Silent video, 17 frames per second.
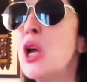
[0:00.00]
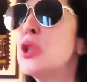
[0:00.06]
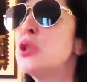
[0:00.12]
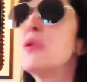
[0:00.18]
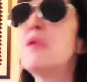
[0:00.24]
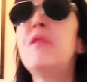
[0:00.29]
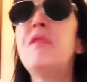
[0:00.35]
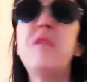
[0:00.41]

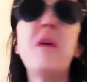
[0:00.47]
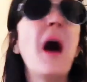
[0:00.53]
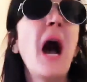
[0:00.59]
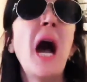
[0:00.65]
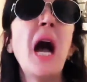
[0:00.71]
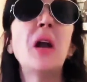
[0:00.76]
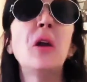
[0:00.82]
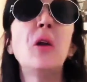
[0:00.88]
to
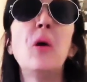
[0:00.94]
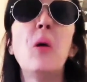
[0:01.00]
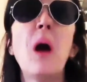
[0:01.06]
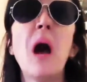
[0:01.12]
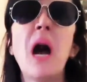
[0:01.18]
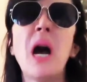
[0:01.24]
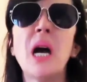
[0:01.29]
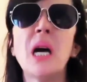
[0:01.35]
follow
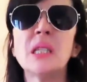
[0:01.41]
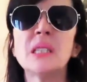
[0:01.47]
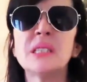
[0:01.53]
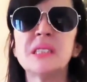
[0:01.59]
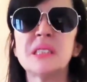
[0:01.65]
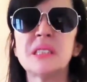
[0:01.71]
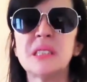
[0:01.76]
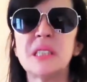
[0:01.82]

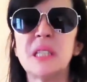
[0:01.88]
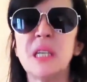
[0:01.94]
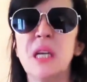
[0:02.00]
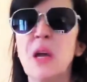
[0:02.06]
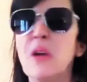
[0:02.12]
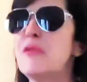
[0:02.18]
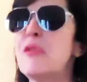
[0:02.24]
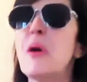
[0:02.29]
us
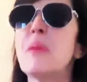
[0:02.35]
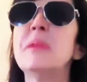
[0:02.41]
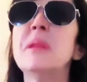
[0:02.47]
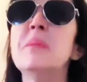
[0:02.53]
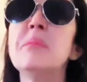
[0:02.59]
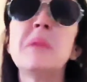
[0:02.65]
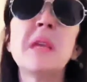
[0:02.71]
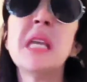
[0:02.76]
from
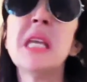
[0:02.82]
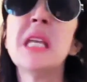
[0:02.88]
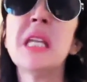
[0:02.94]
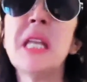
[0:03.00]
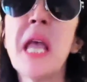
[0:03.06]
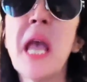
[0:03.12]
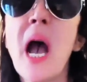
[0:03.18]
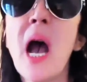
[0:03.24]
the
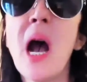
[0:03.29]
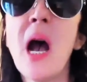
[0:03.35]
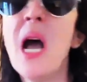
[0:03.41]
media,